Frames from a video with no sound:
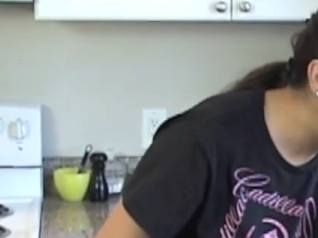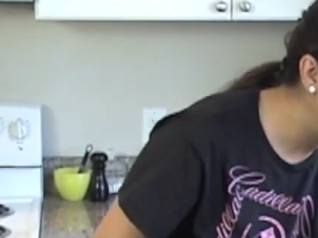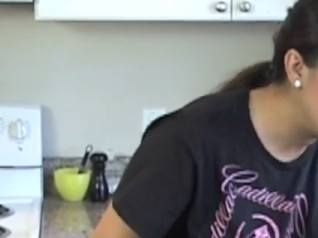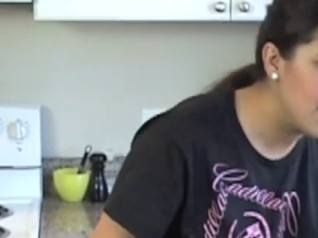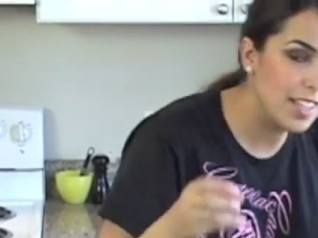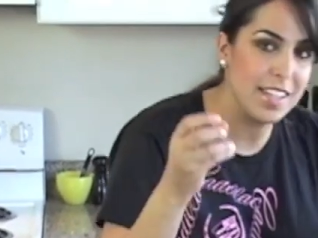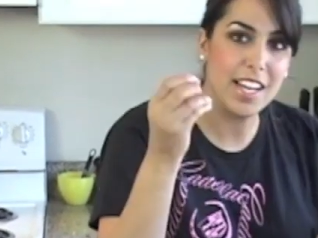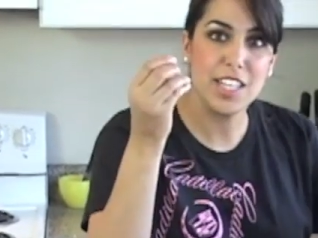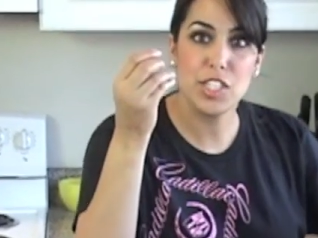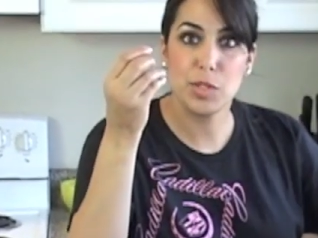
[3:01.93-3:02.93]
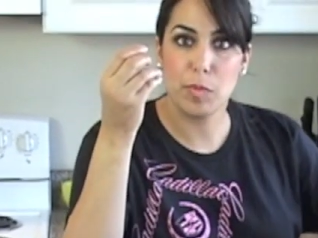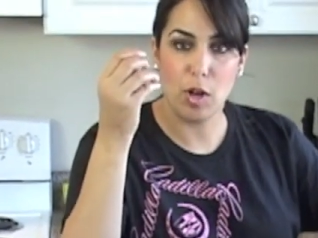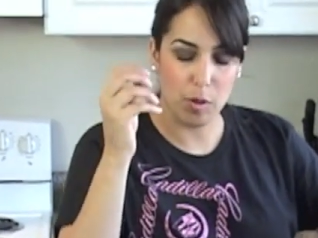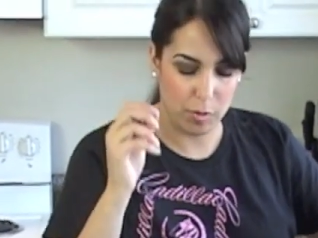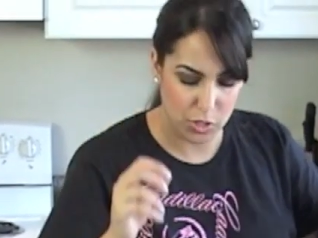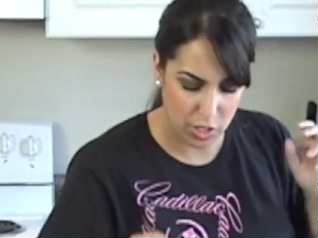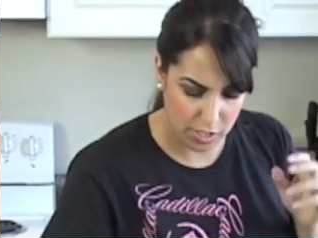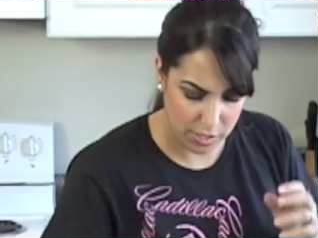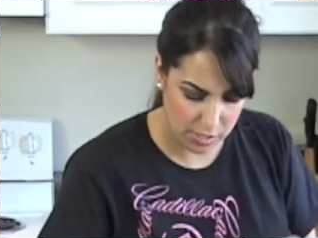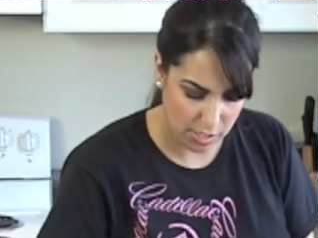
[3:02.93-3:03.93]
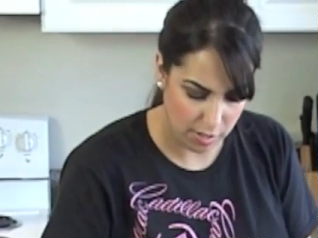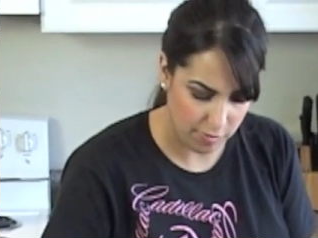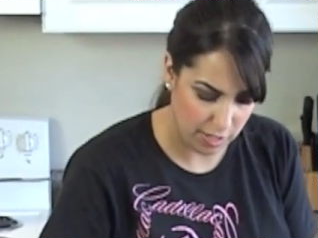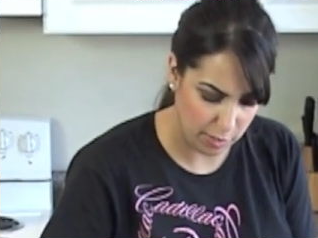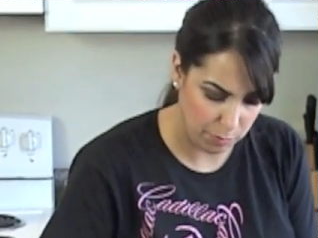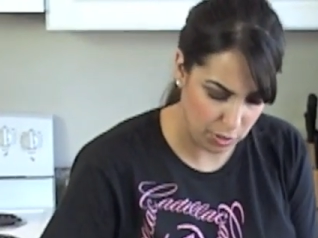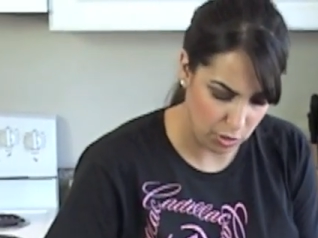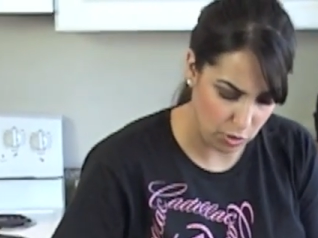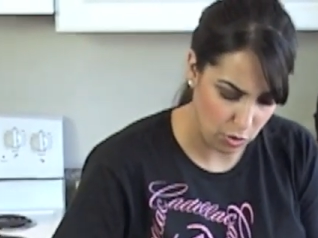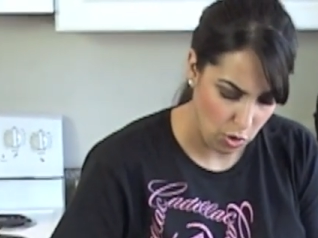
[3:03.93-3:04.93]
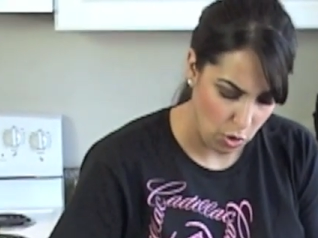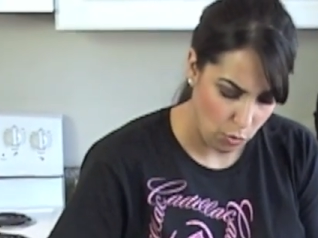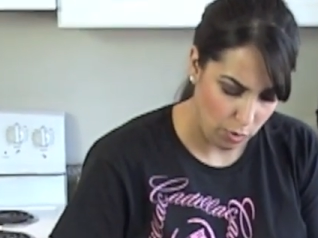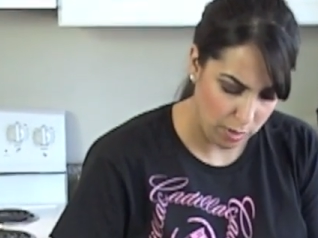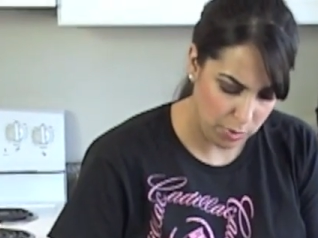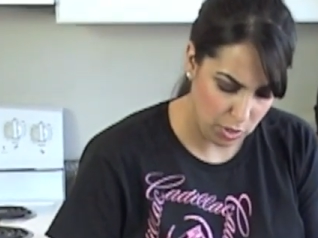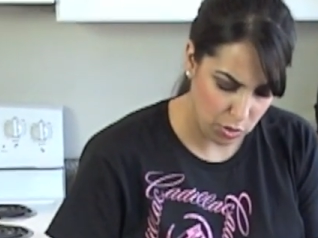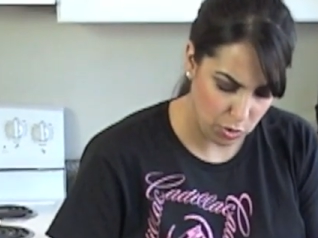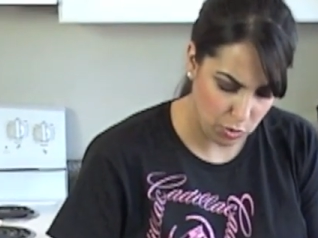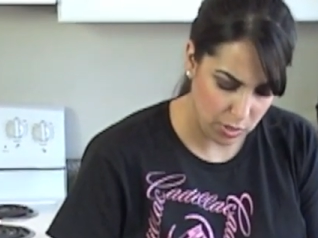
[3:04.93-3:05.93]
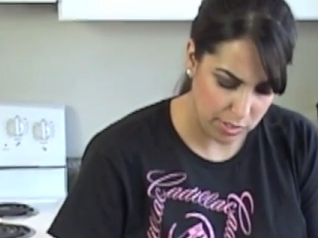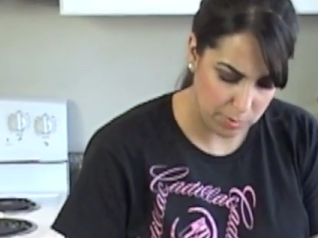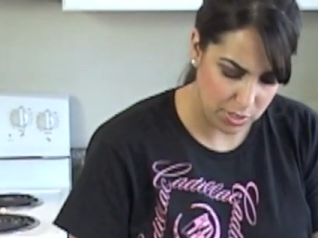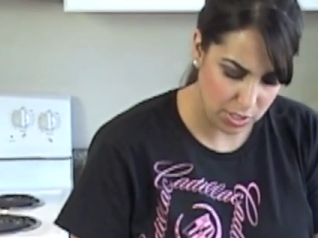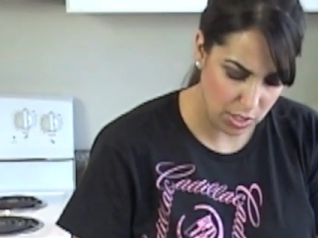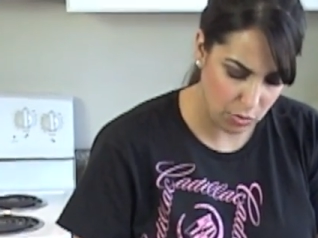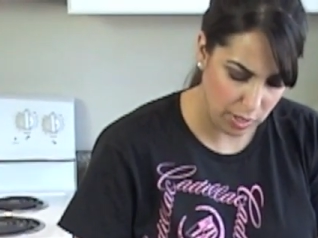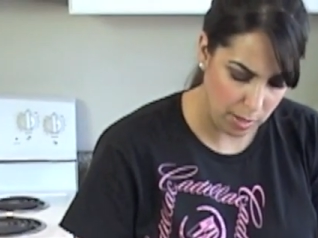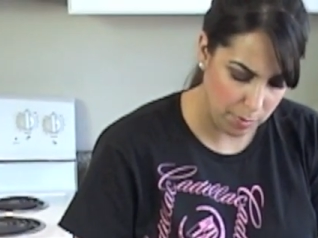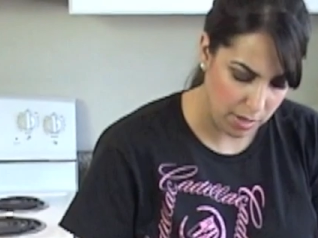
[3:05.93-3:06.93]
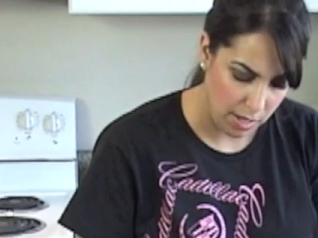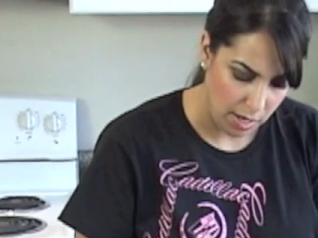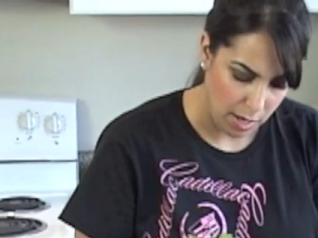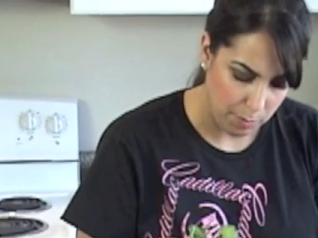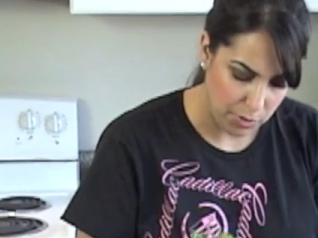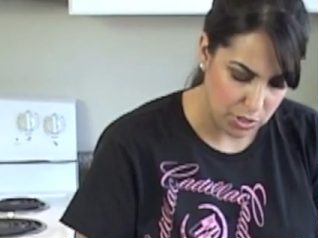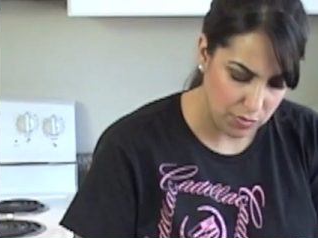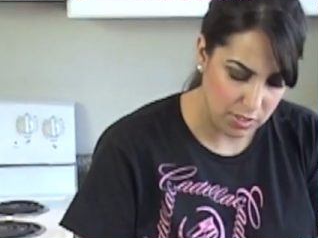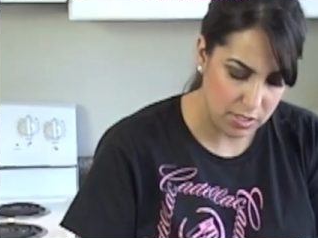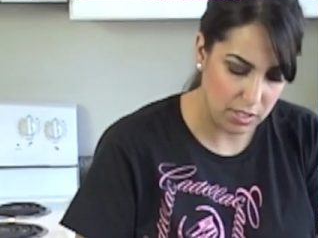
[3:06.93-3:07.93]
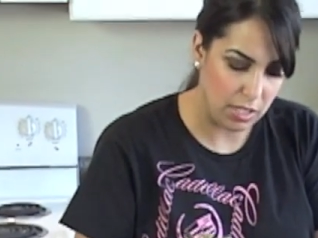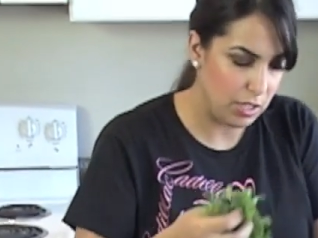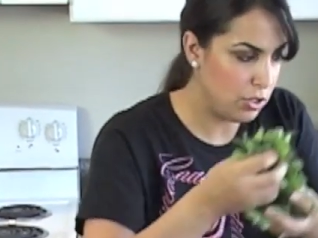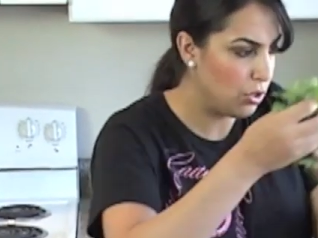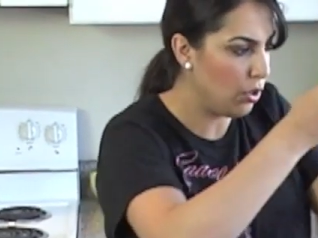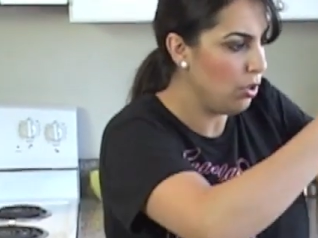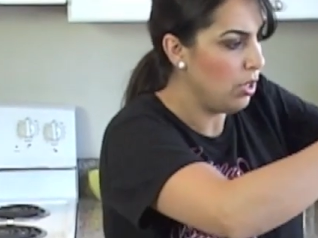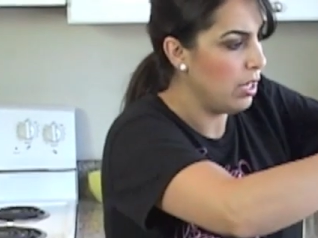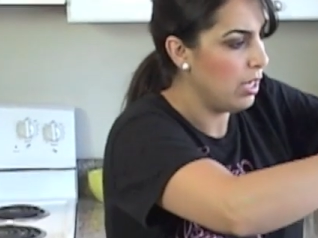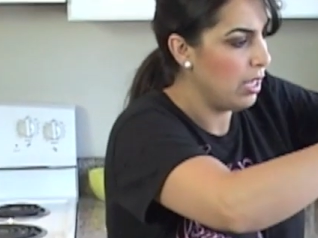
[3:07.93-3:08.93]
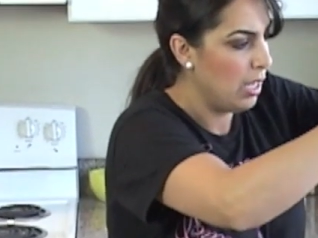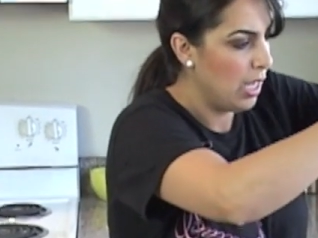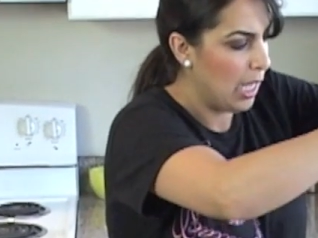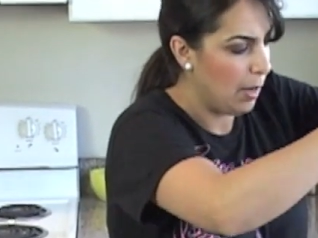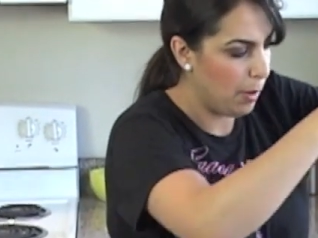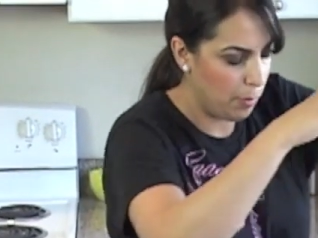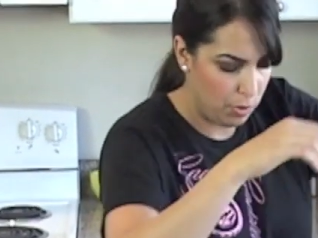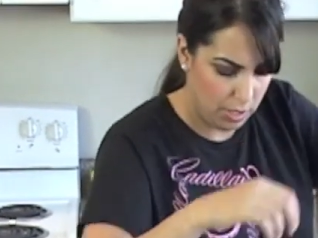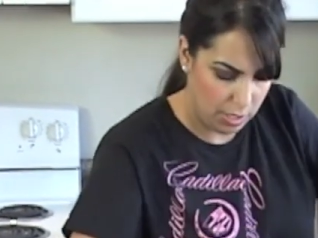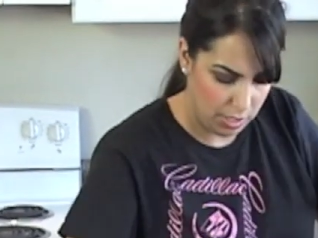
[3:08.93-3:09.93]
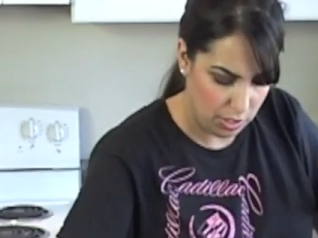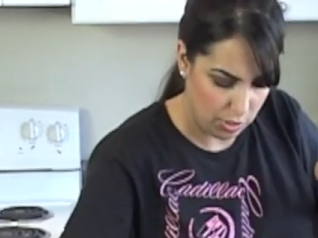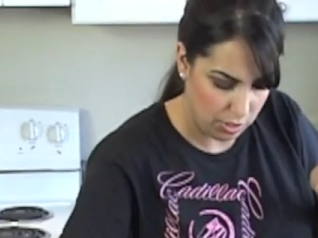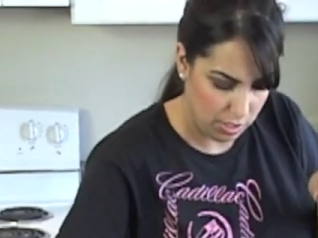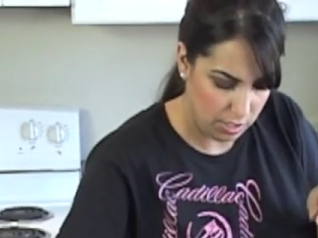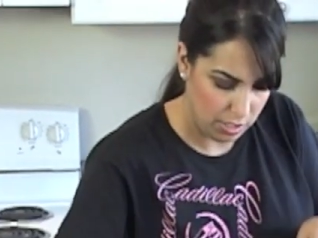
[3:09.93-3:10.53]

You can see the nice small chunks of jalapeno. What I'm going to do is I'm just going to grab a bunch of the cilantro and I'm going to put it in here.